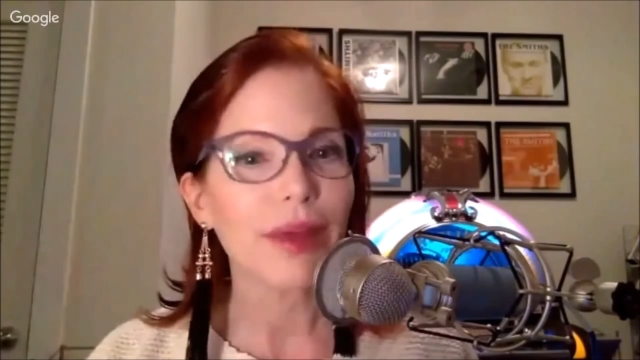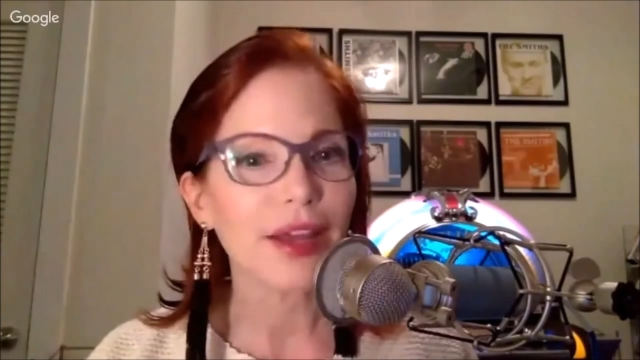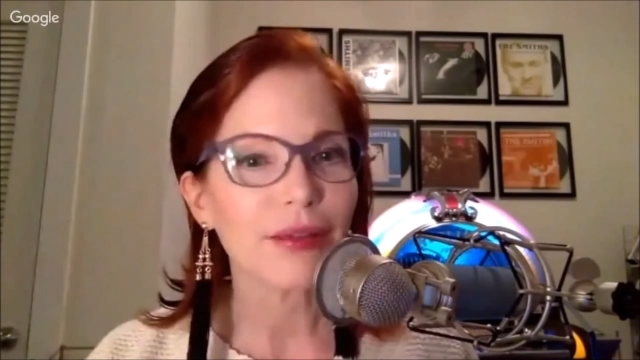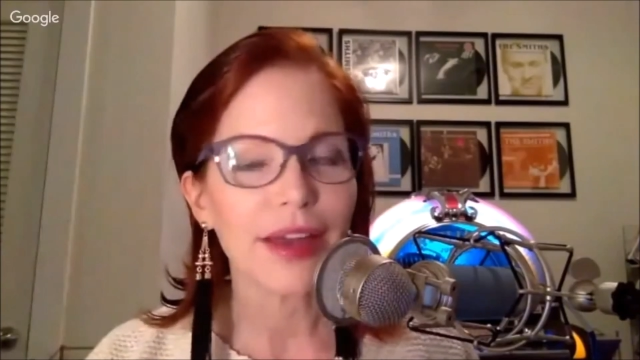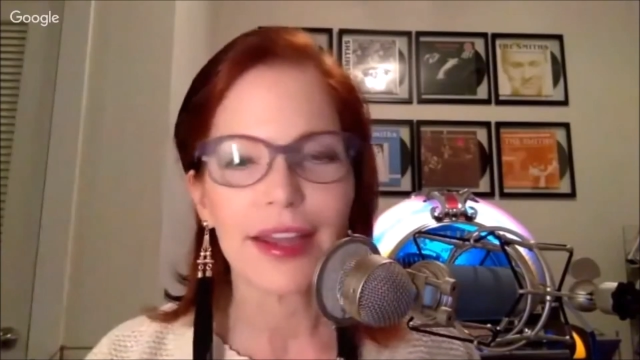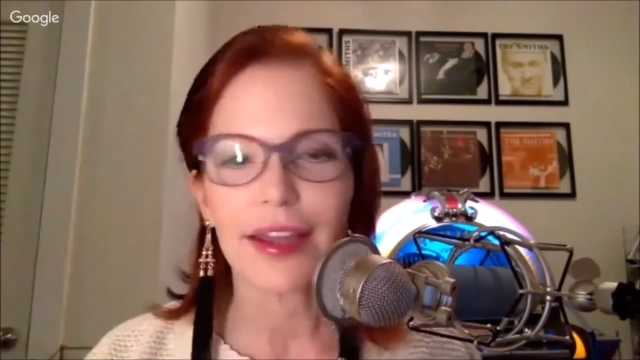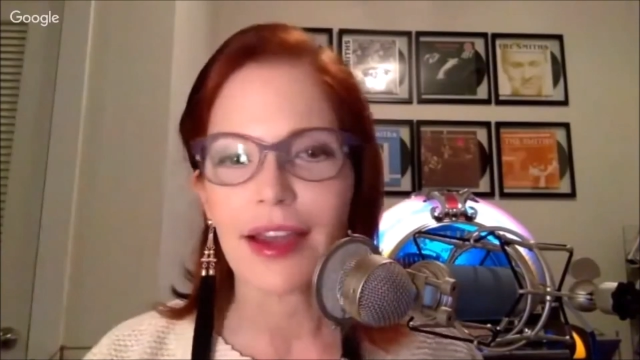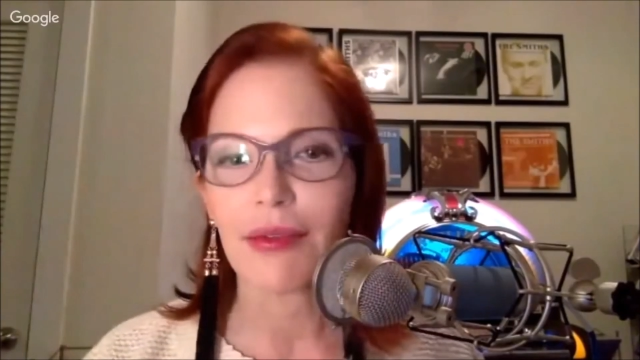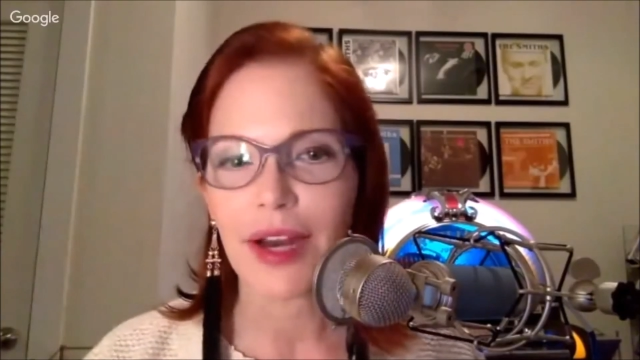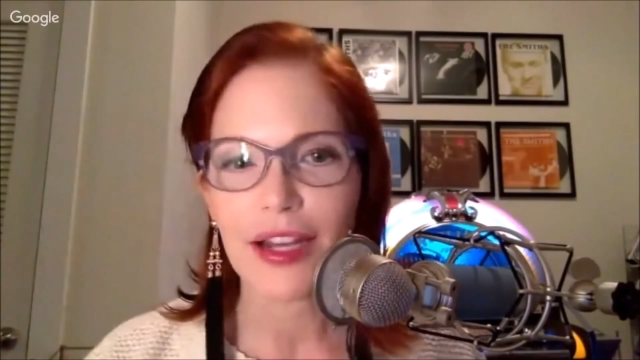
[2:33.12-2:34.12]
And by the way,
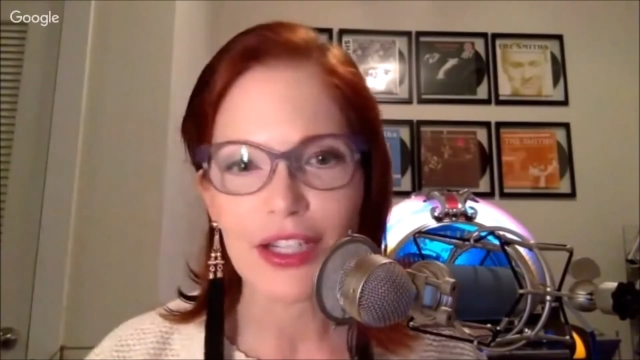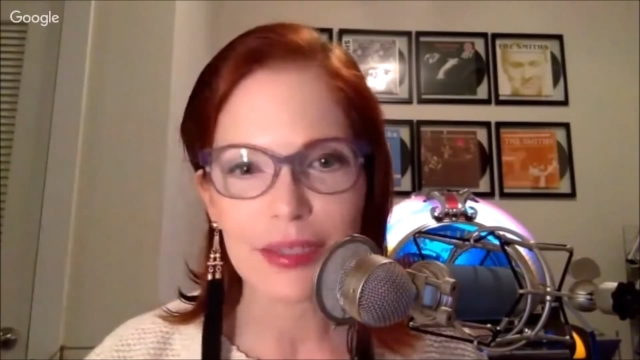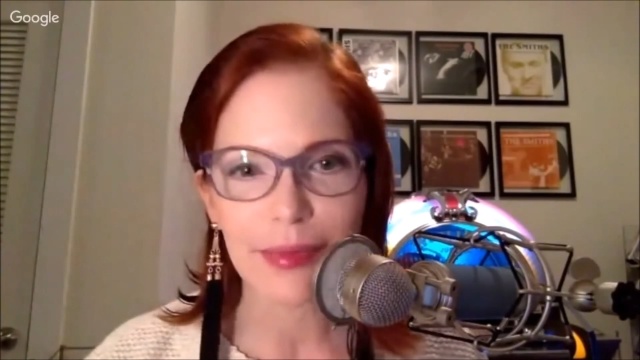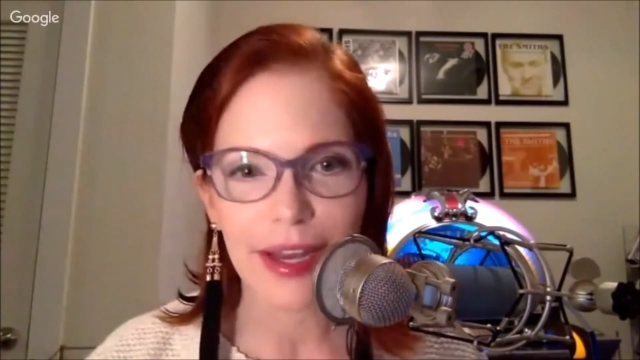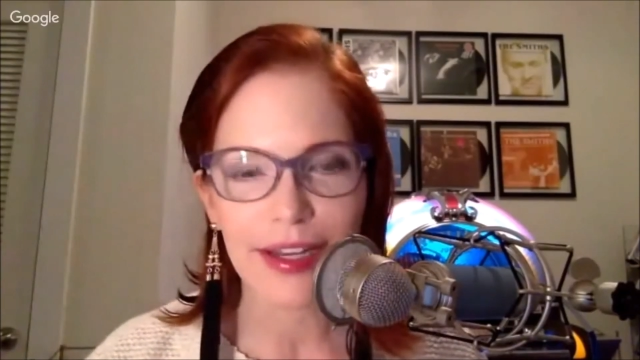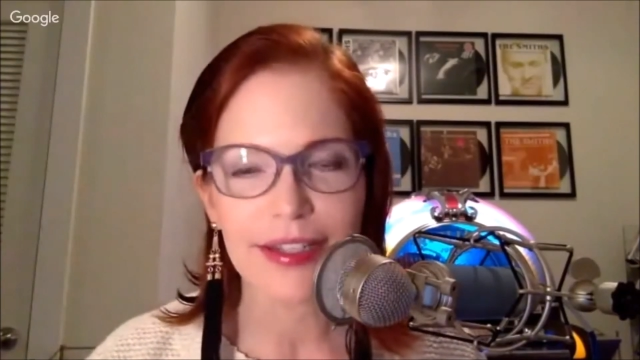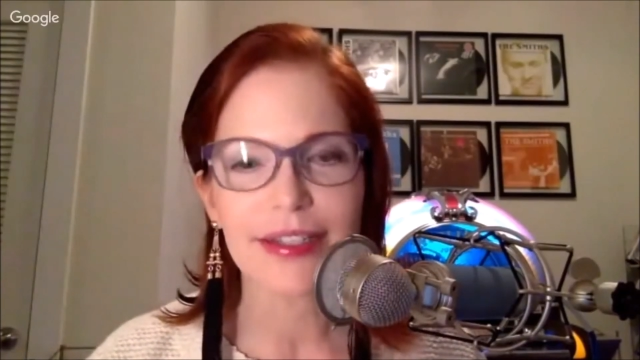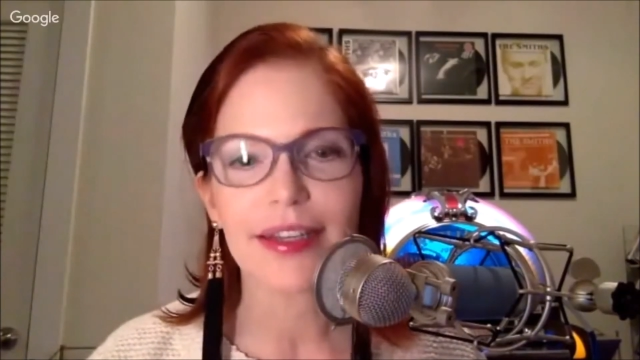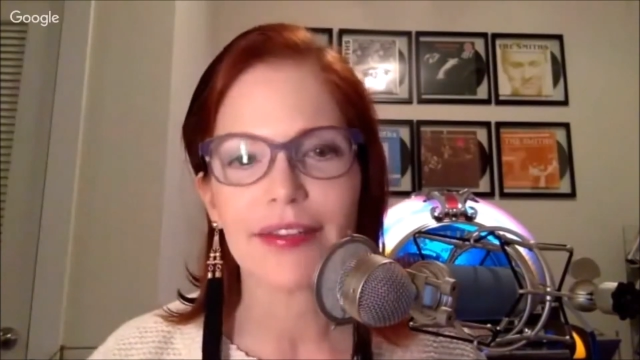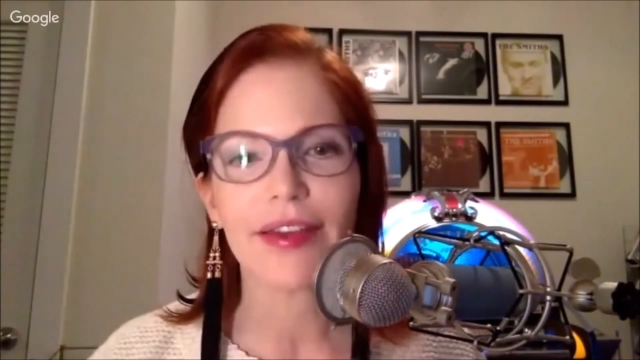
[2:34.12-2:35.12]
uh, what I just meant
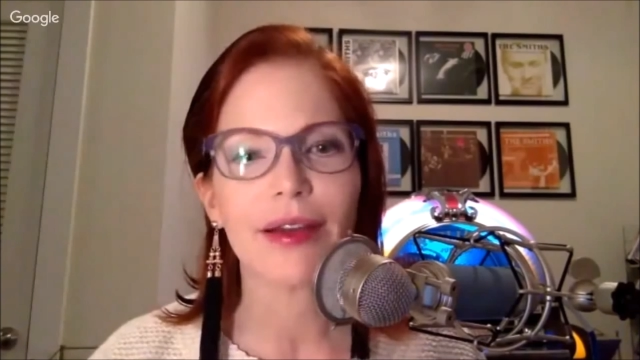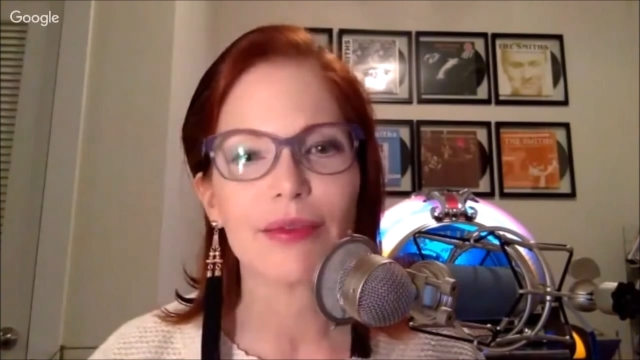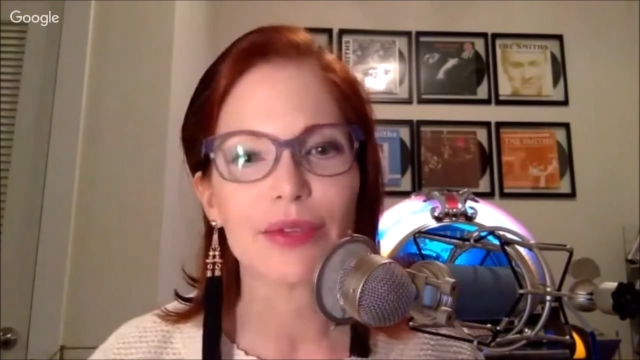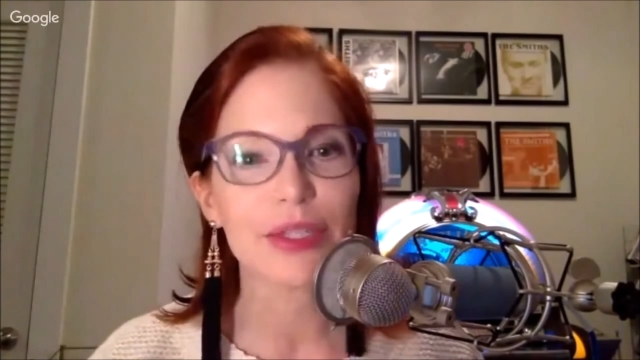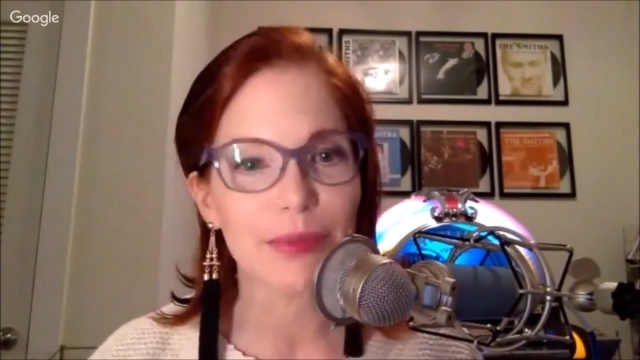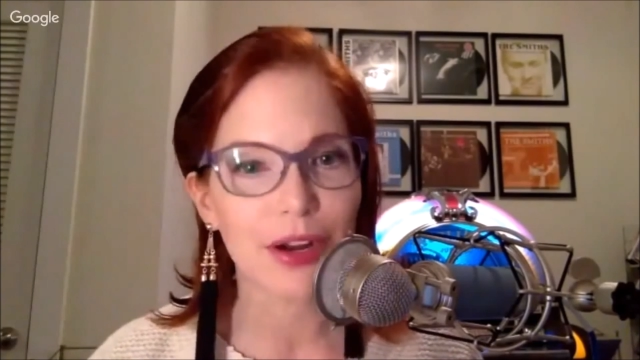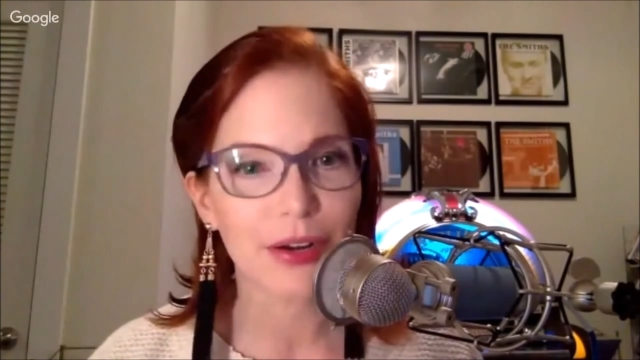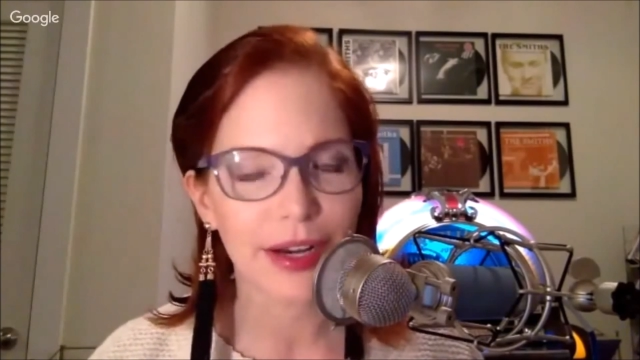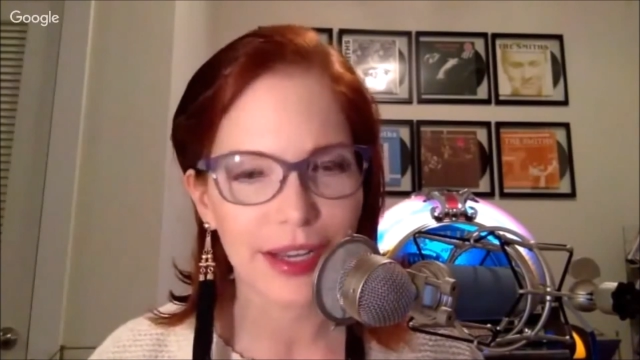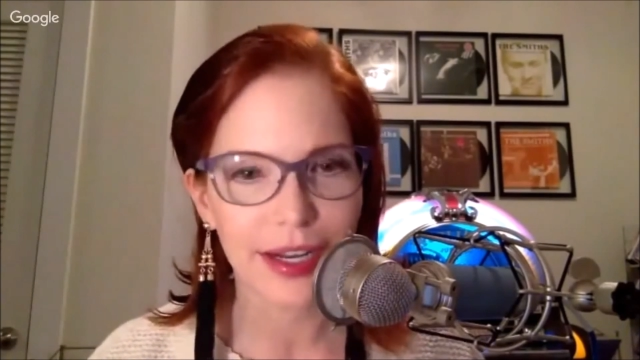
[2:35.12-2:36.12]
is, if I were
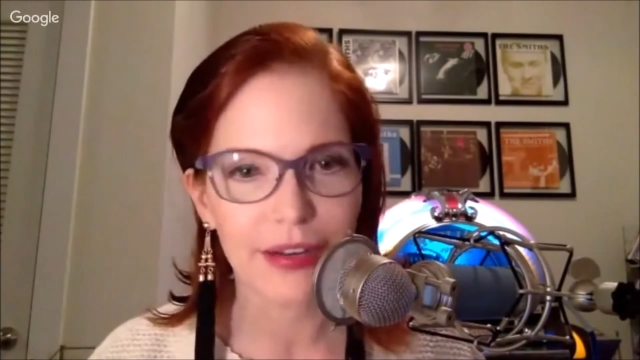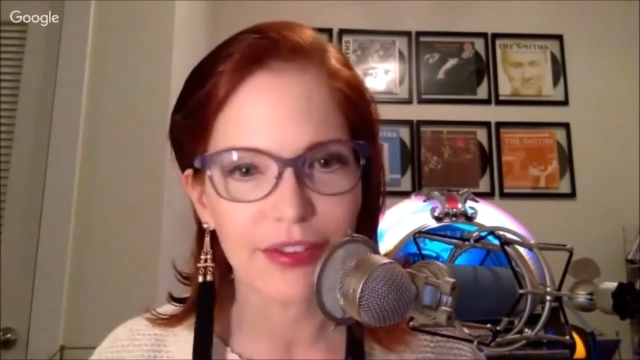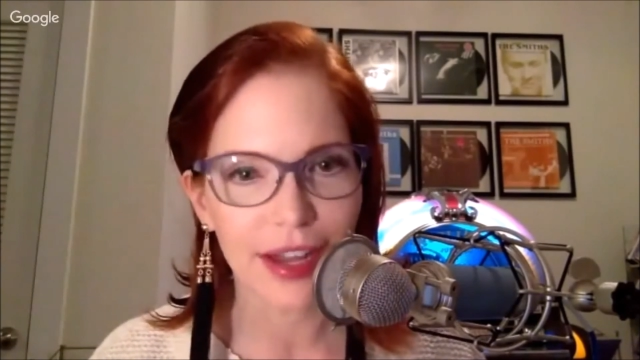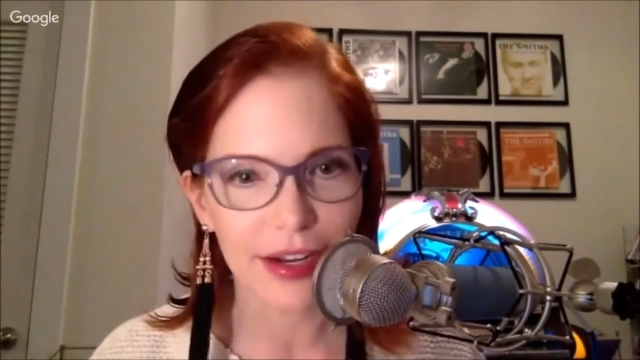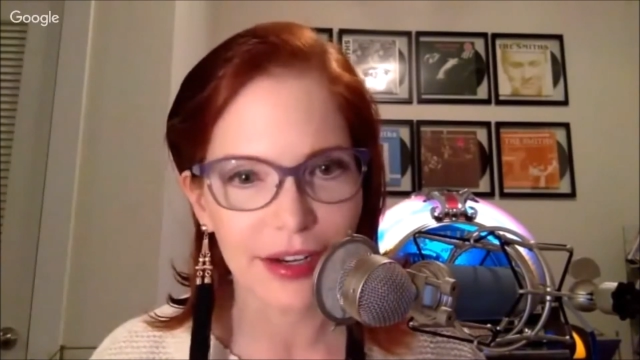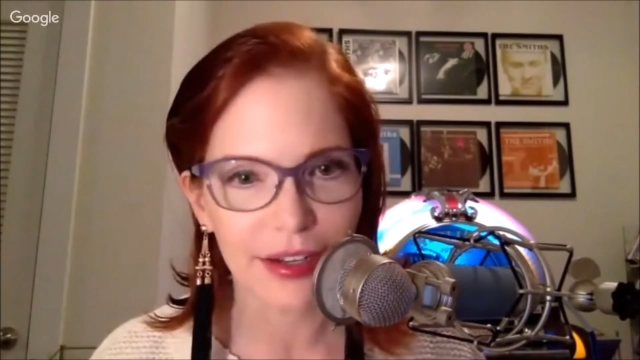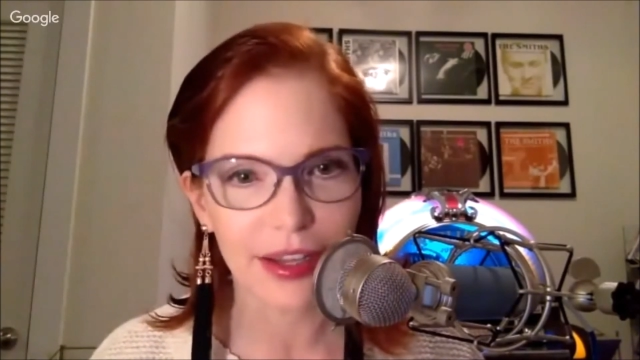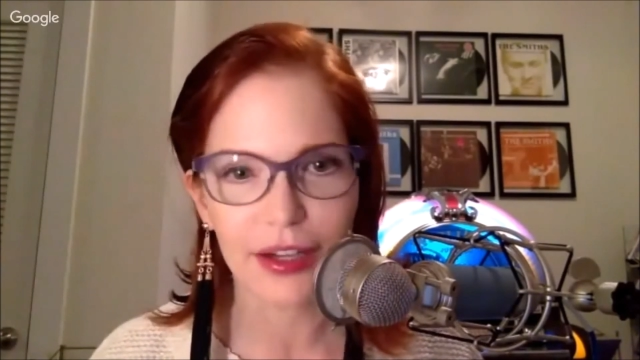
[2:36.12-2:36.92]
smarter, I'd get out of Flat Earth.